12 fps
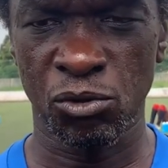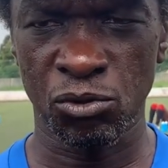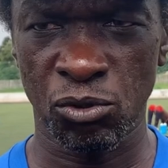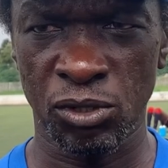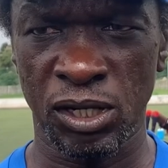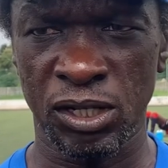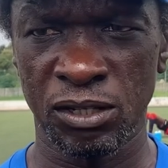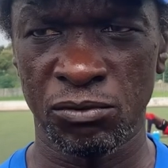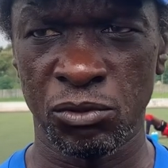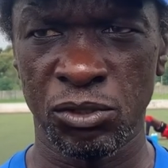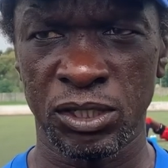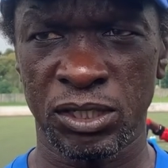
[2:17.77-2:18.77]
also that
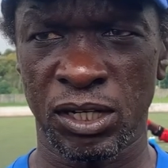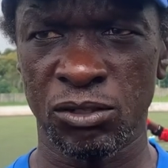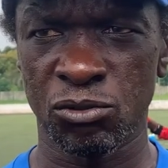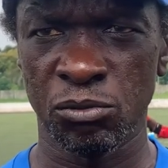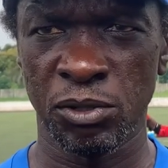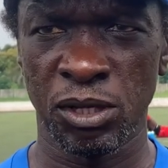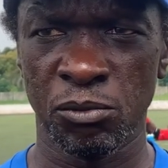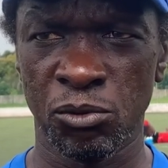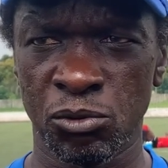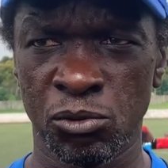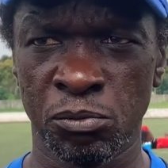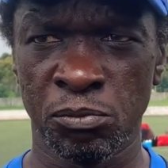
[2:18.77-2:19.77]
gives you the chance to be
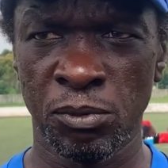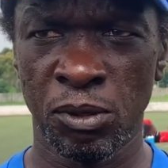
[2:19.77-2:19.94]
able to